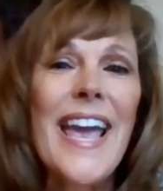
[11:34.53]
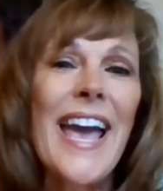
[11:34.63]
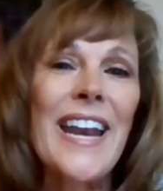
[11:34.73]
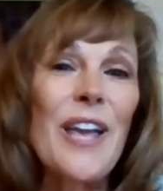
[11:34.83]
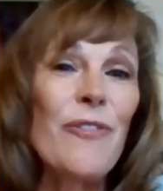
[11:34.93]

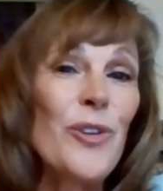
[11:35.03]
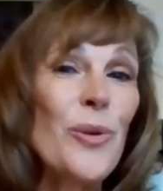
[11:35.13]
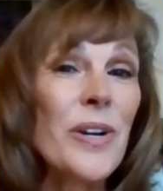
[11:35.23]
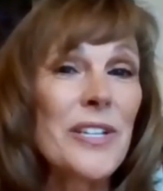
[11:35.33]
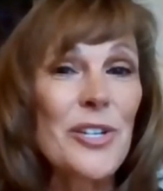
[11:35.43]
And if you
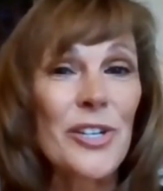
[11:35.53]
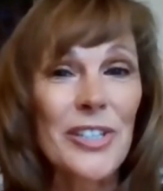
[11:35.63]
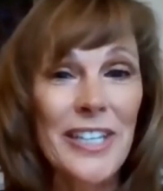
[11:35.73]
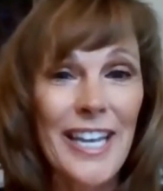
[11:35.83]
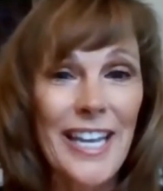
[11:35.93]
want to start
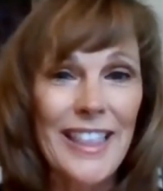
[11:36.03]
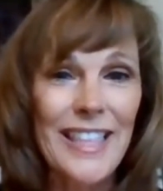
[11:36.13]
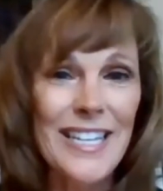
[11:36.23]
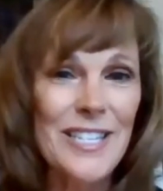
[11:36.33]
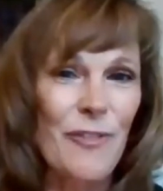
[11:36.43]
looking at
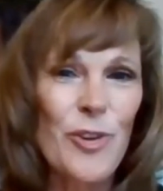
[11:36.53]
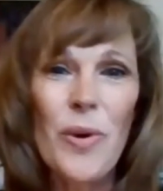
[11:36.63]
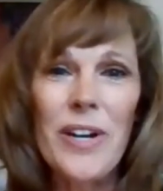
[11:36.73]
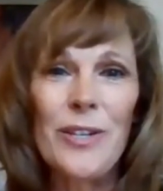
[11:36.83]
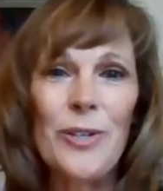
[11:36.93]
this, if you
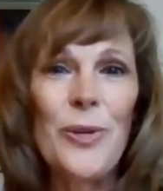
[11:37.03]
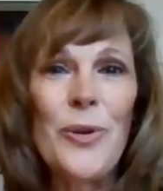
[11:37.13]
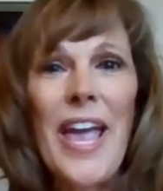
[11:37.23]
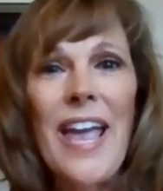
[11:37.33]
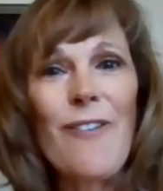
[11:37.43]
want to
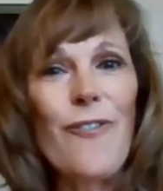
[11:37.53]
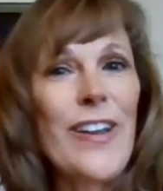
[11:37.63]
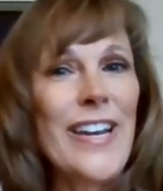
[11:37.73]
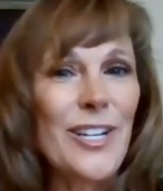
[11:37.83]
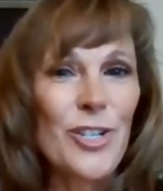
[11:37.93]
do a
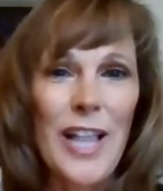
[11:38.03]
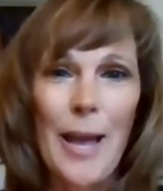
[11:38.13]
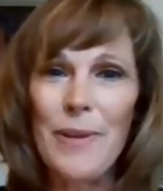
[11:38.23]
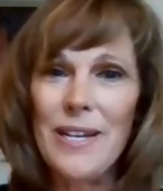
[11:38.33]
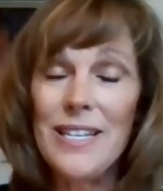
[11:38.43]
financial
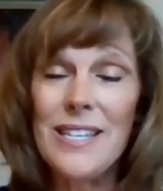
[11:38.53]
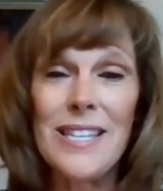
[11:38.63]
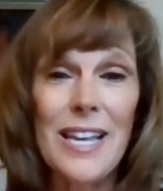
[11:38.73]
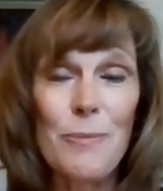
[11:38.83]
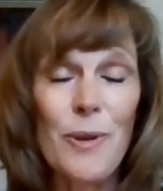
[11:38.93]
happiness
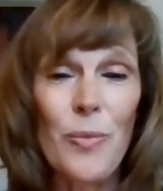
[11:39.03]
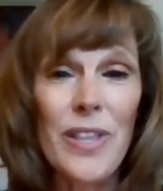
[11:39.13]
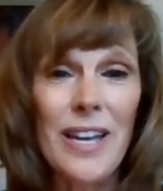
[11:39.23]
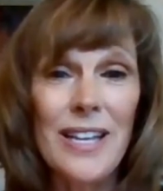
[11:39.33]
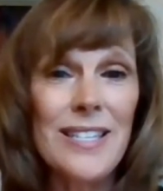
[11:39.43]
assessment
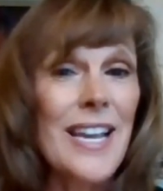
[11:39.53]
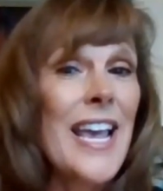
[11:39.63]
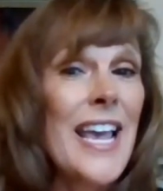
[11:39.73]
with us,